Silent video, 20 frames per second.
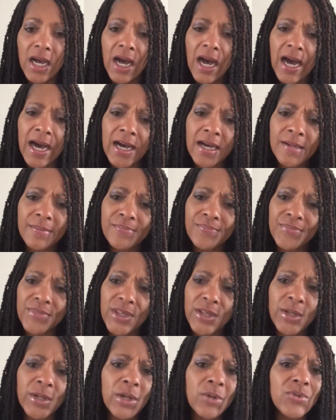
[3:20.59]

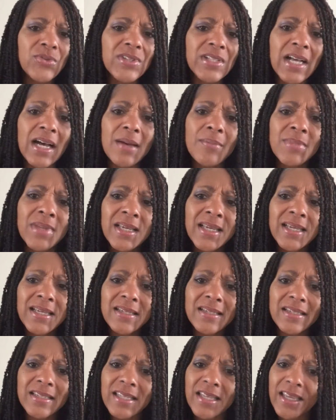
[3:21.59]
some
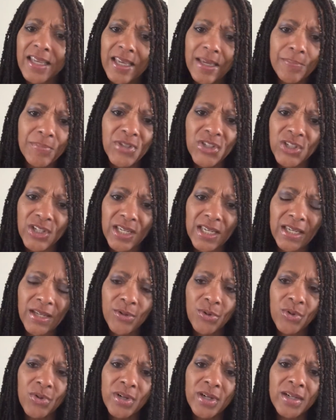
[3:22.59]
tip sheet,
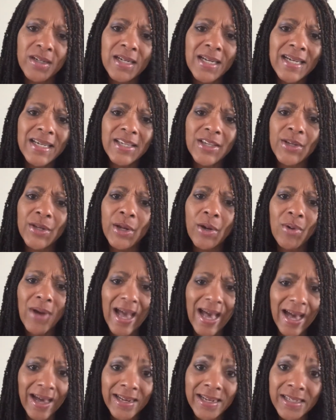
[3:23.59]
or,
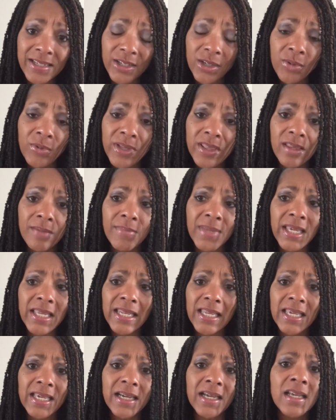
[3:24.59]
how to deal with the
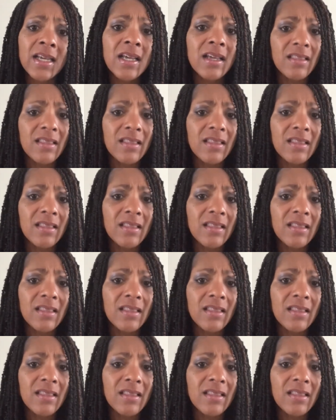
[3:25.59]
media.